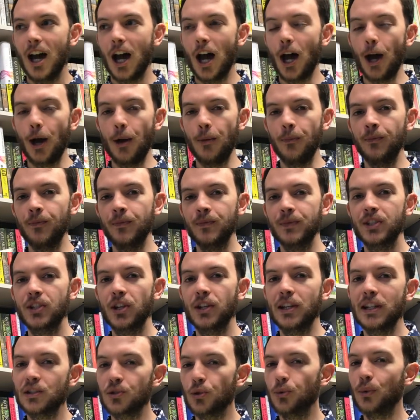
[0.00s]
So
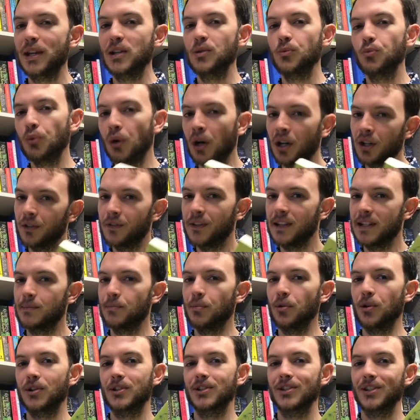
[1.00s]
there's always one of his
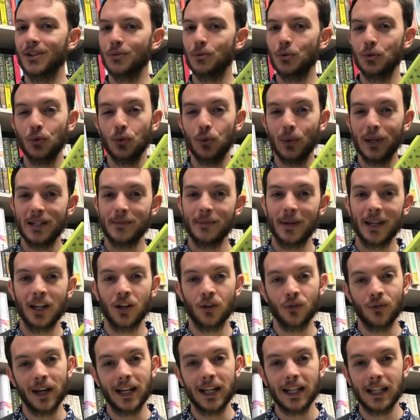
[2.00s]
books that would always make a
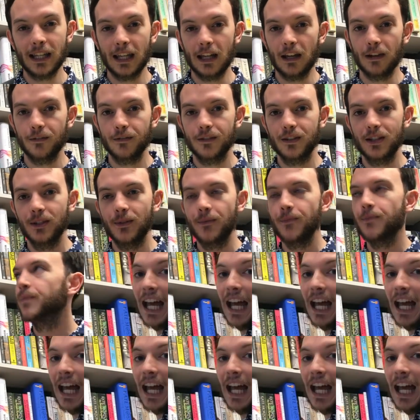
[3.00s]
great gift.